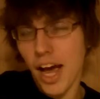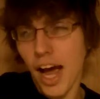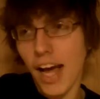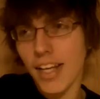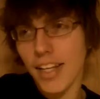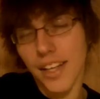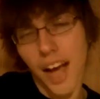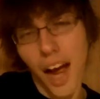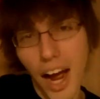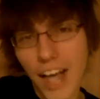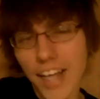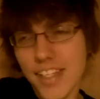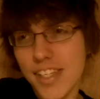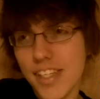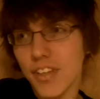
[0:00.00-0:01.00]

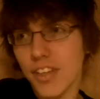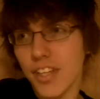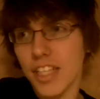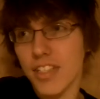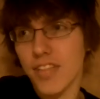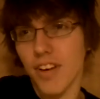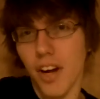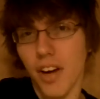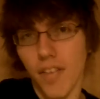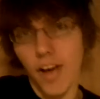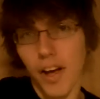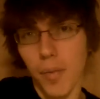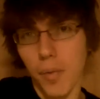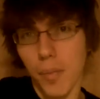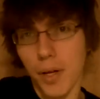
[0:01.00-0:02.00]
I still think it's a very
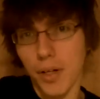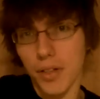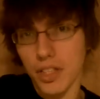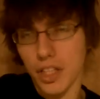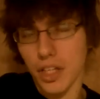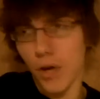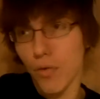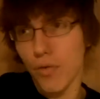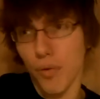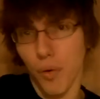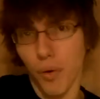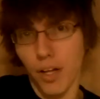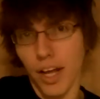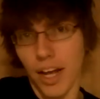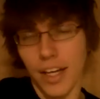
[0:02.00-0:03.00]
viable build to go
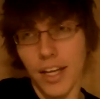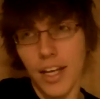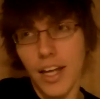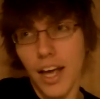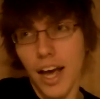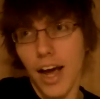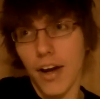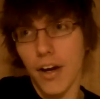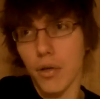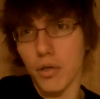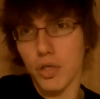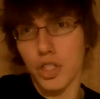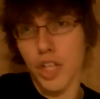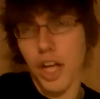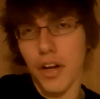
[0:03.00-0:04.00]
for, I don't know,
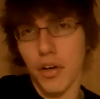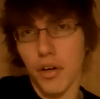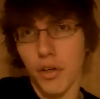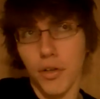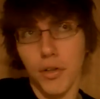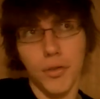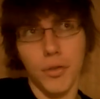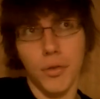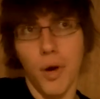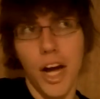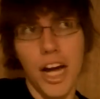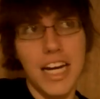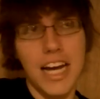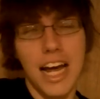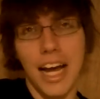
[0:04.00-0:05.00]
General,
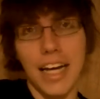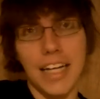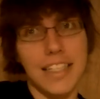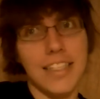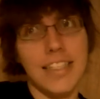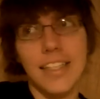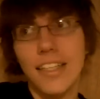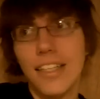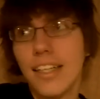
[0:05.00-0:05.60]
Great Knight,